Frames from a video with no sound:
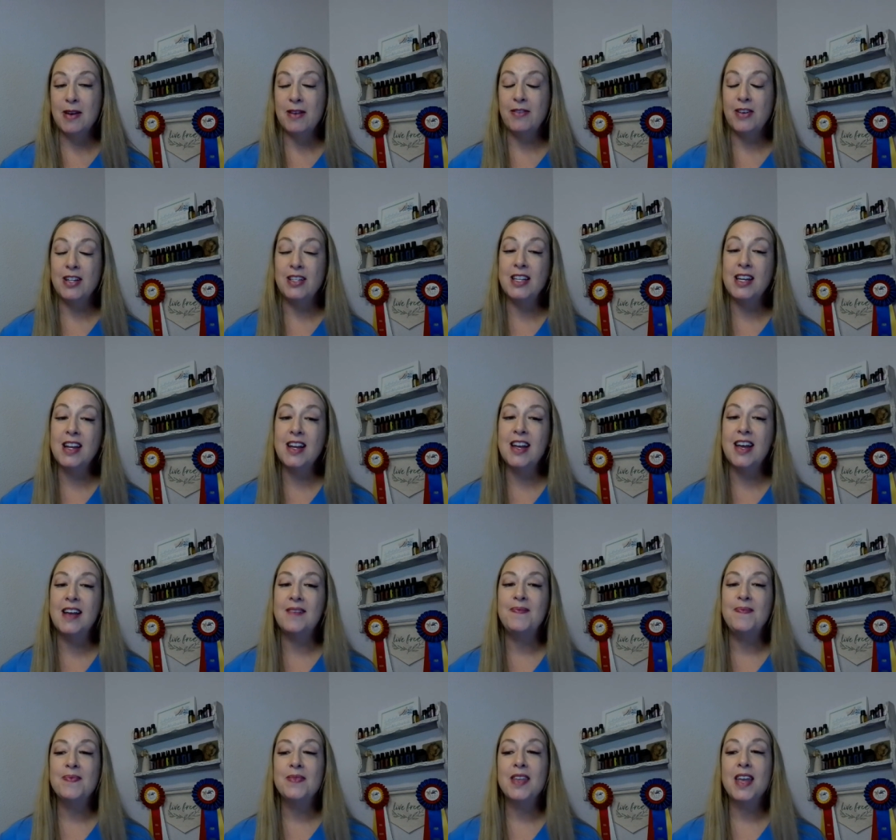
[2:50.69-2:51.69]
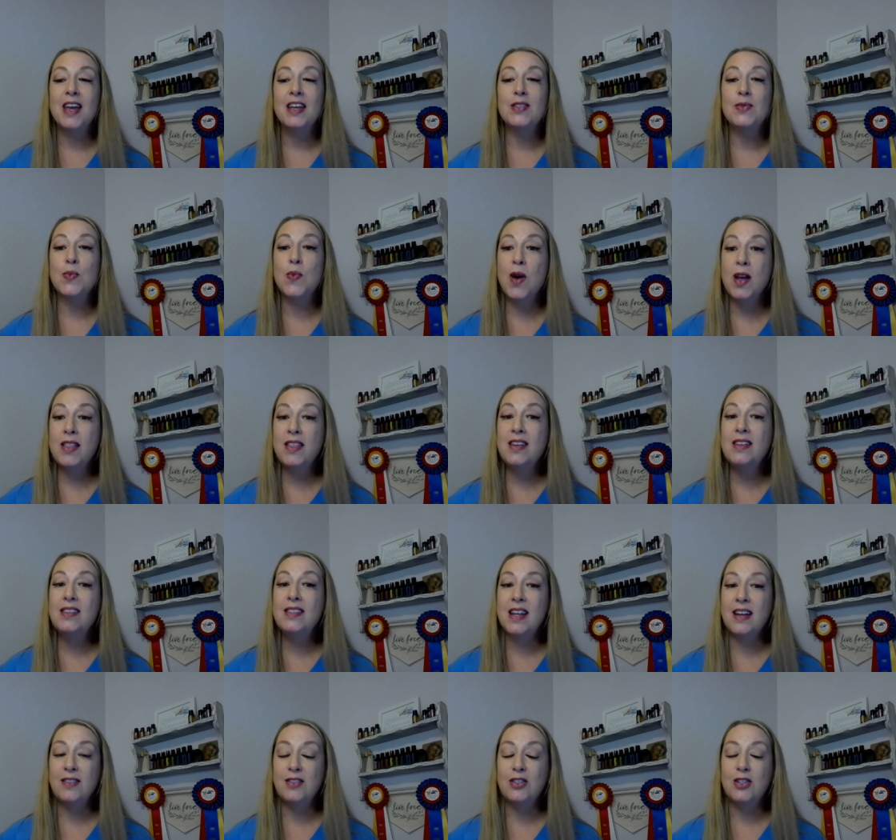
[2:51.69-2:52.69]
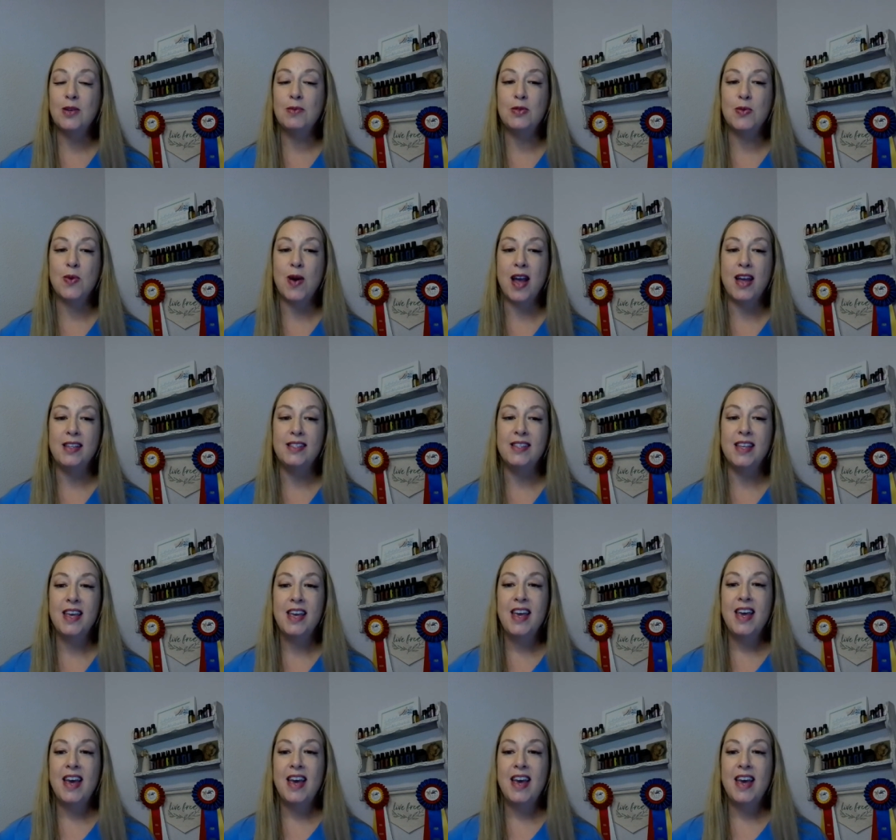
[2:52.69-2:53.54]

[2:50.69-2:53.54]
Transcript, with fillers: my friend Donna, has won the incentive trip twice.